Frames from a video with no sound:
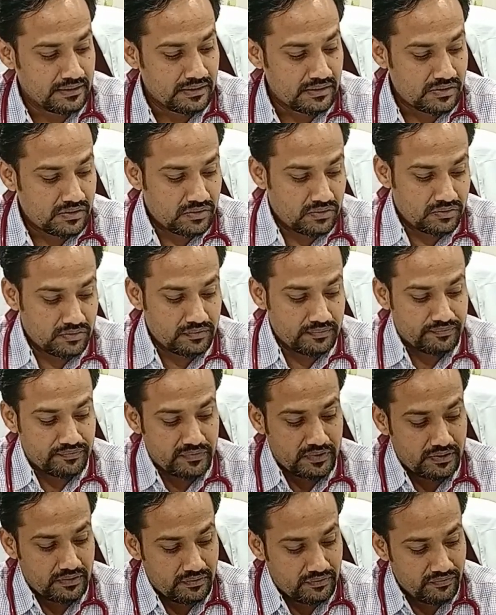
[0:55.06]
So
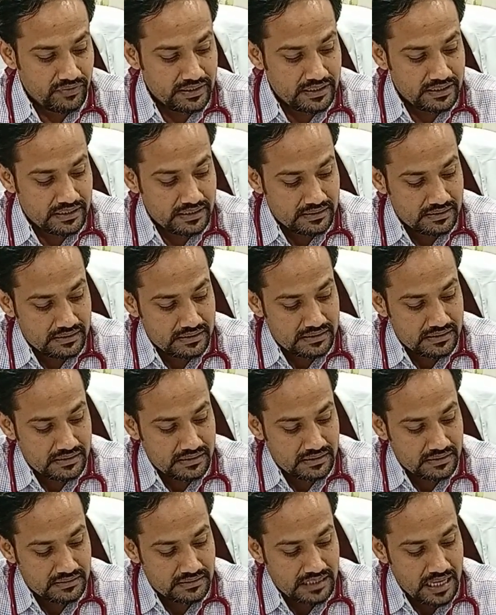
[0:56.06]
when it occurs,
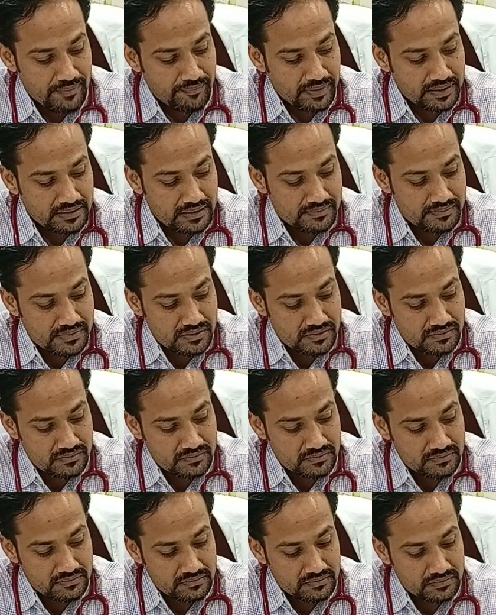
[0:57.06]
a sample comes
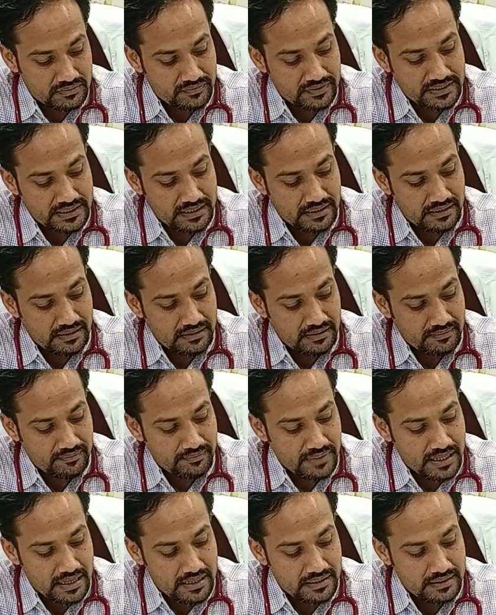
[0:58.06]
to vaginal
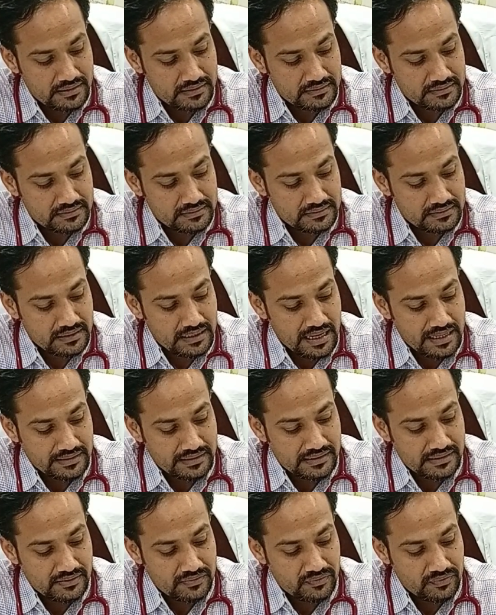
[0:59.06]
part, and
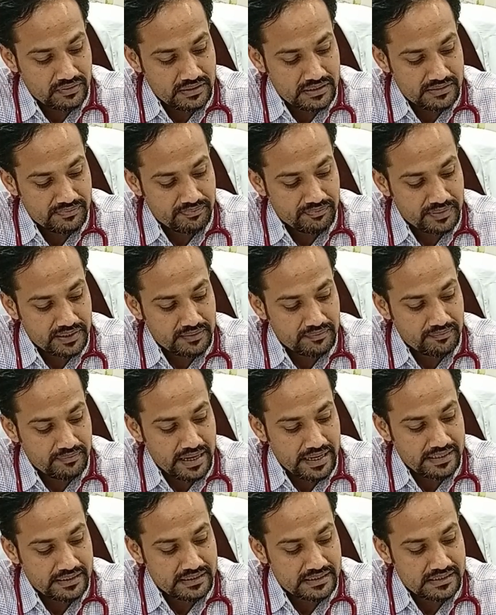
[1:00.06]
then only sperm
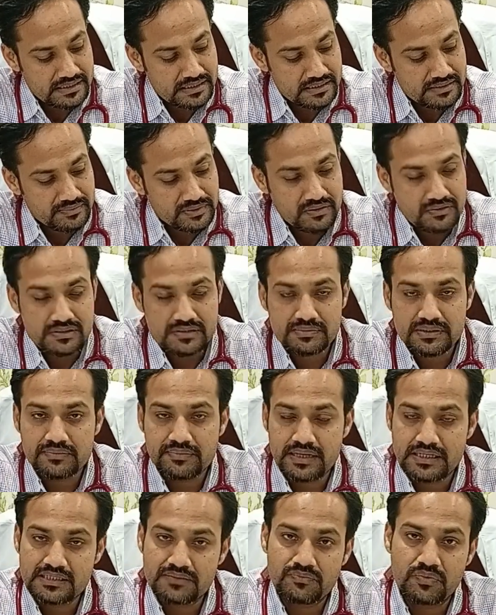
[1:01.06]
migrates because sperm
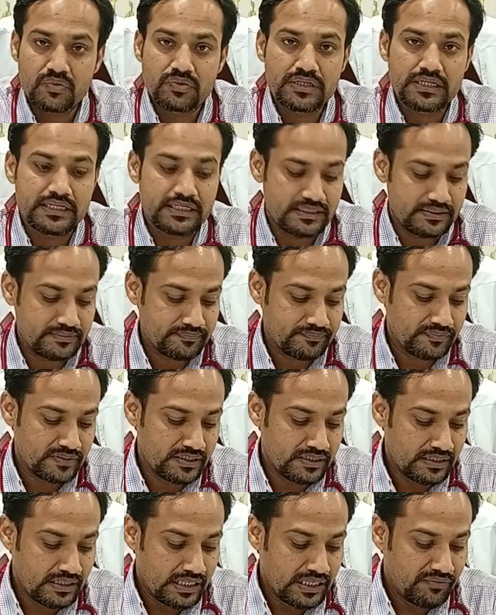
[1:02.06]
has a motility.
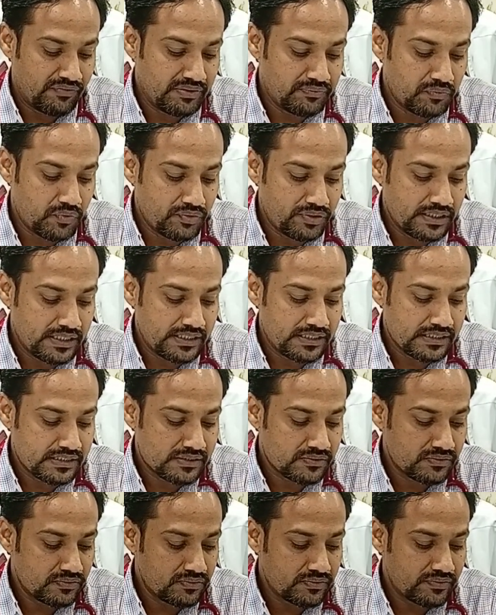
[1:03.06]
When motility is
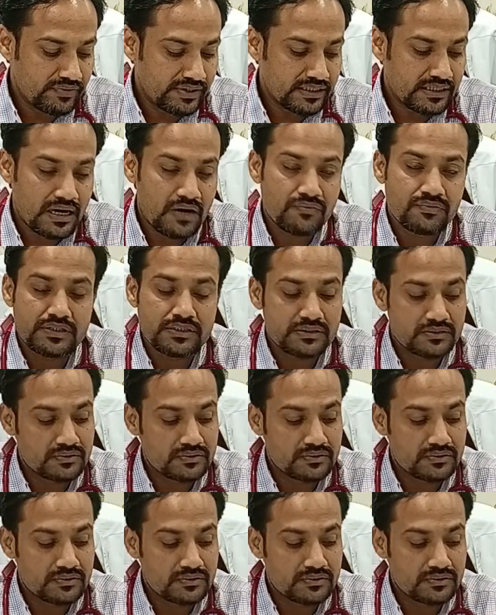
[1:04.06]
good, when count is